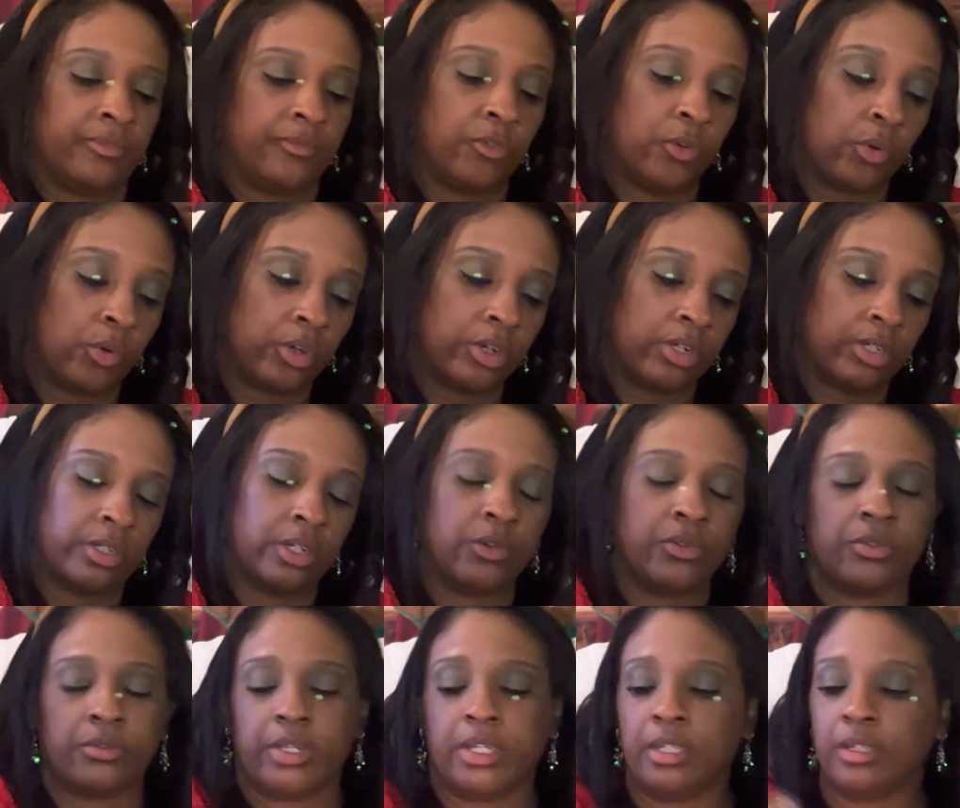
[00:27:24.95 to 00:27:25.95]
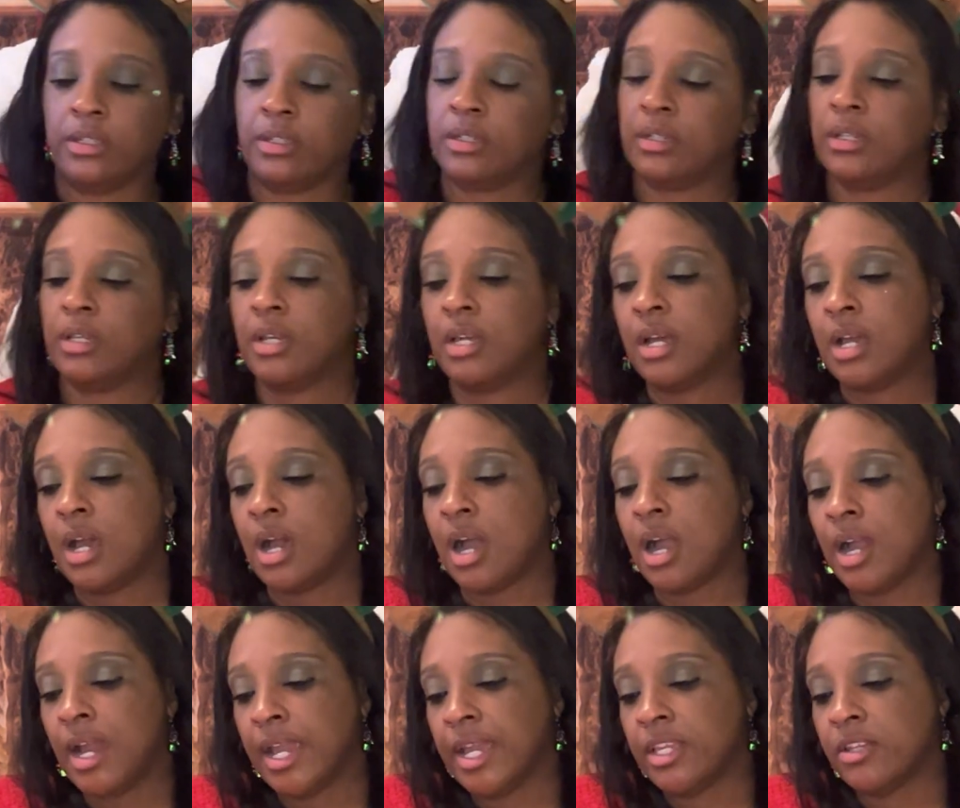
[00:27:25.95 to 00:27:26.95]
All
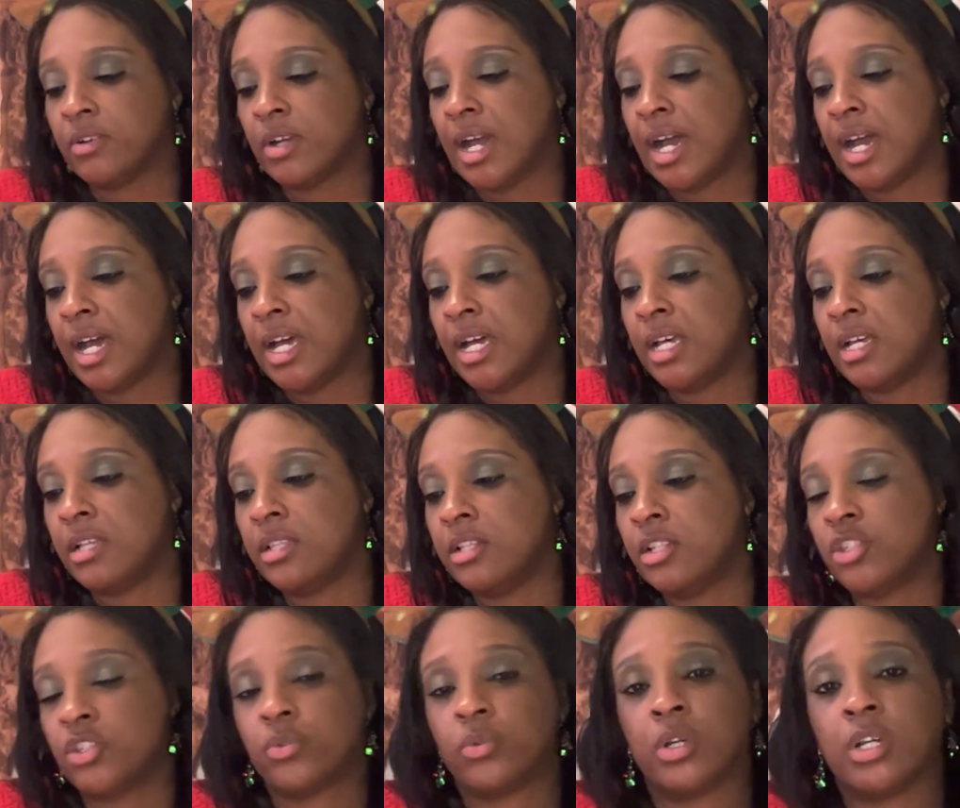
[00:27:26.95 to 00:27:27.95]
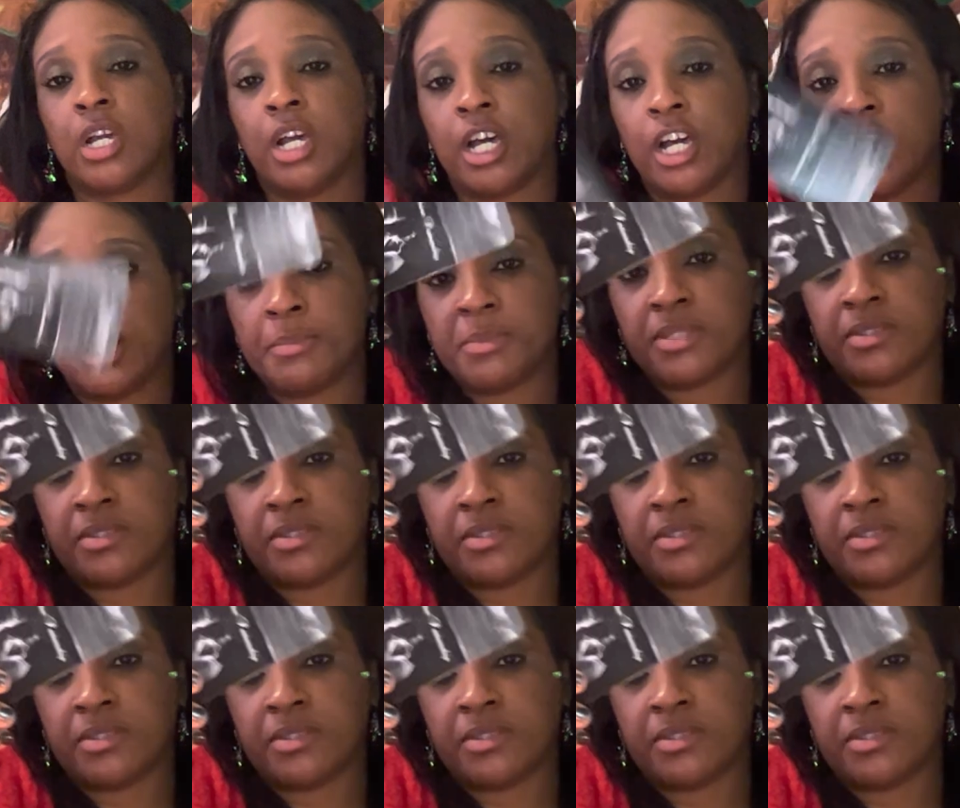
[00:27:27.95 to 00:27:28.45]
right, you got the 2 of Cups.